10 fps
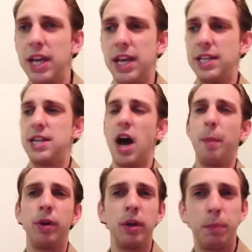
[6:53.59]
is not
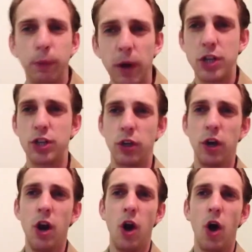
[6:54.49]
putting
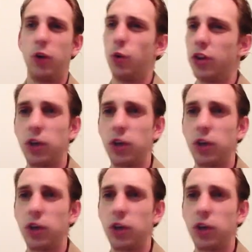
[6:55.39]
pressure on North